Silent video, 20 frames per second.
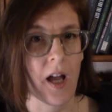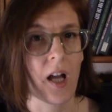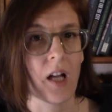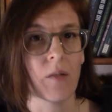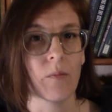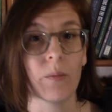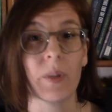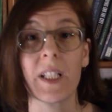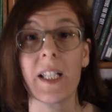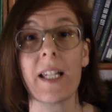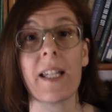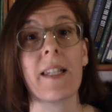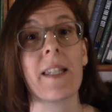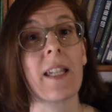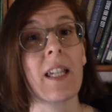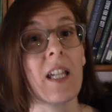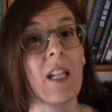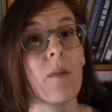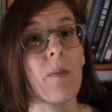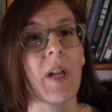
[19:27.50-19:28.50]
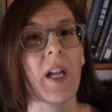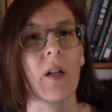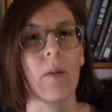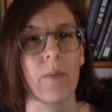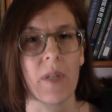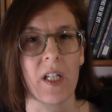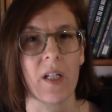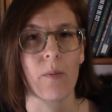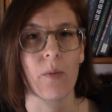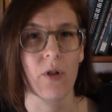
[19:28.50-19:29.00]
please email
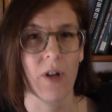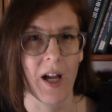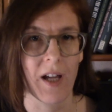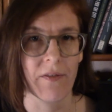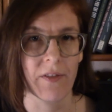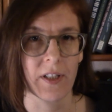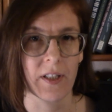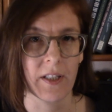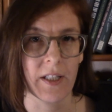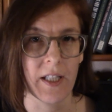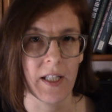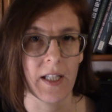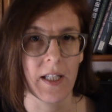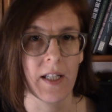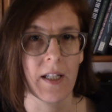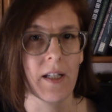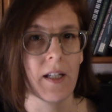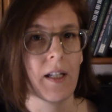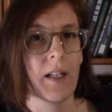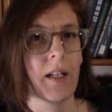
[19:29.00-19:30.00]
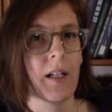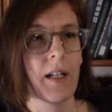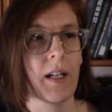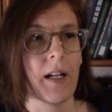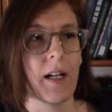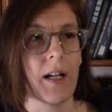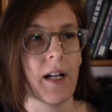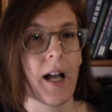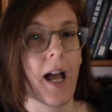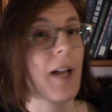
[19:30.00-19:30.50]
me privately
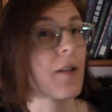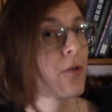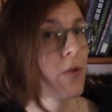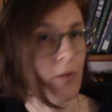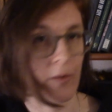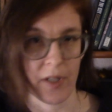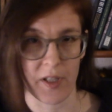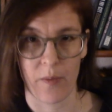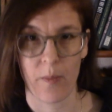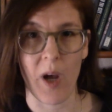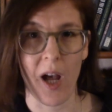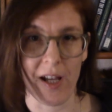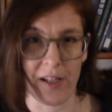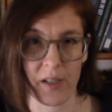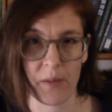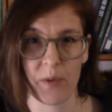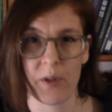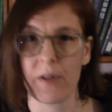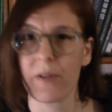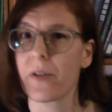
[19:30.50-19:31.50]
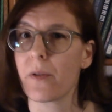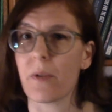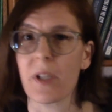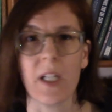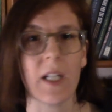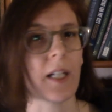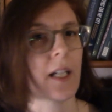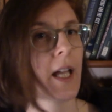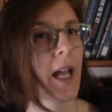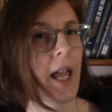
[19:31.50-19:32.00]
as soon as possible so we
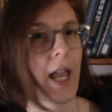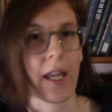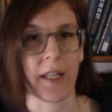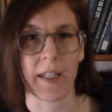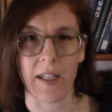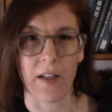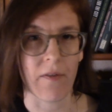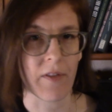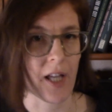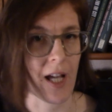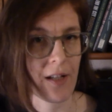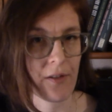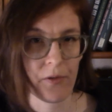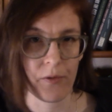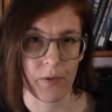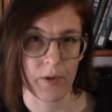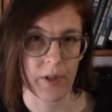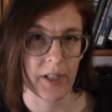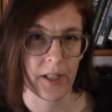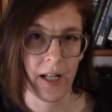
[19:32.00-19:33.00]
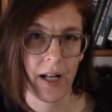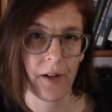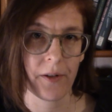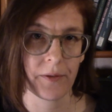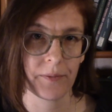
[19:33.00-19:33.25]
can get any of that sorted out.